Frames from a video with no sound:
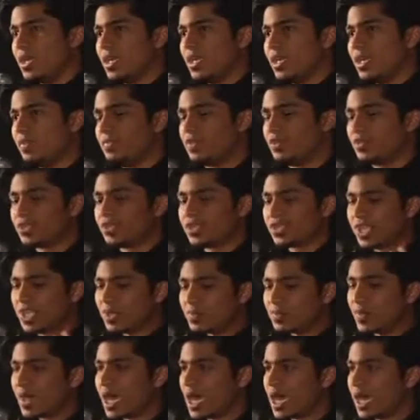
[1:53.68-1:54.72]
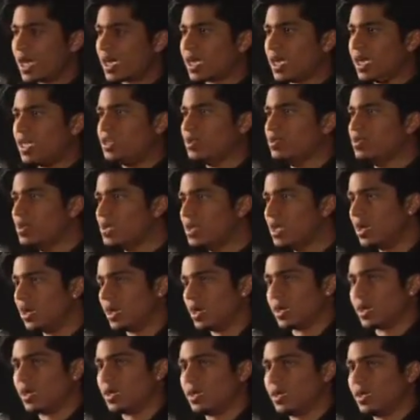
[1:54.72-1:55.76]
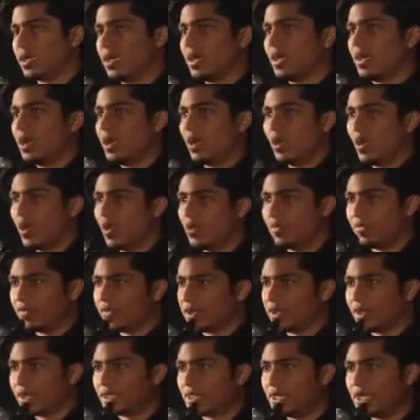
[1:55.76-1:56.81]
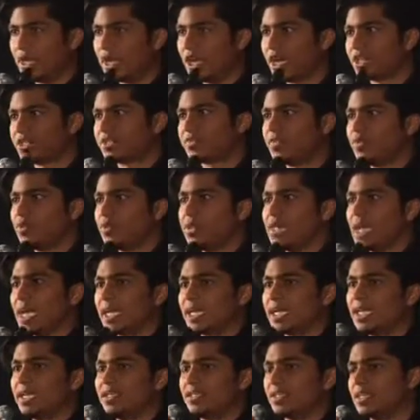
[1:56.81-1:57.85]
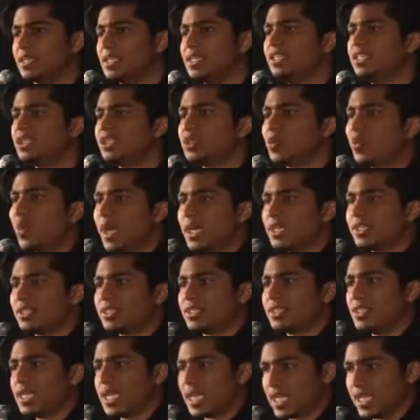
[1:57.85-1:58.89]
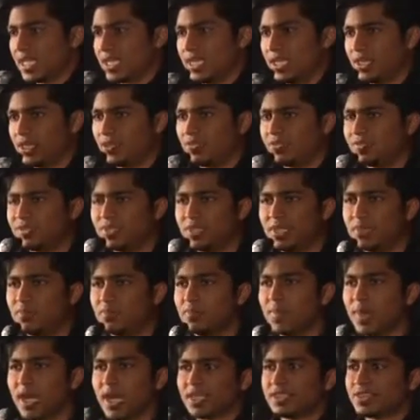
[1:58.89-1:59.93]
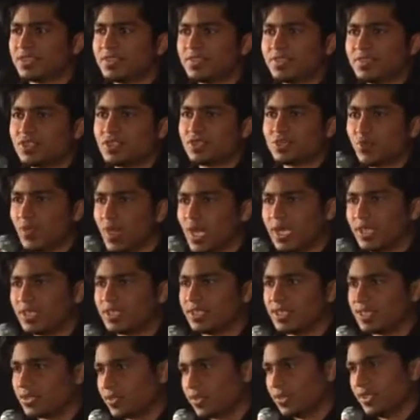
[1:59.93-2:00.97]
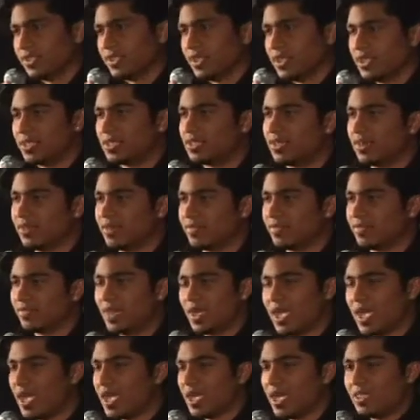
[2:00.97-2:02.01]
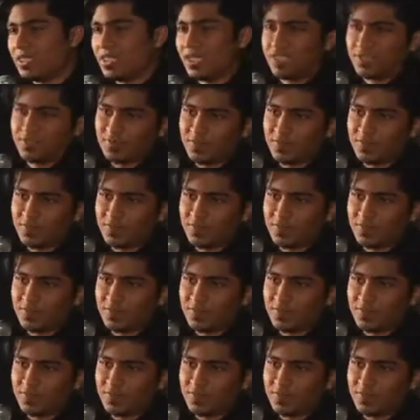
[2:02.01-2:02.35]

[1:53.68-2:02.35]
if you sit back and you look over the last few decades, at least twice a decade, you've seen massive swings as a result of this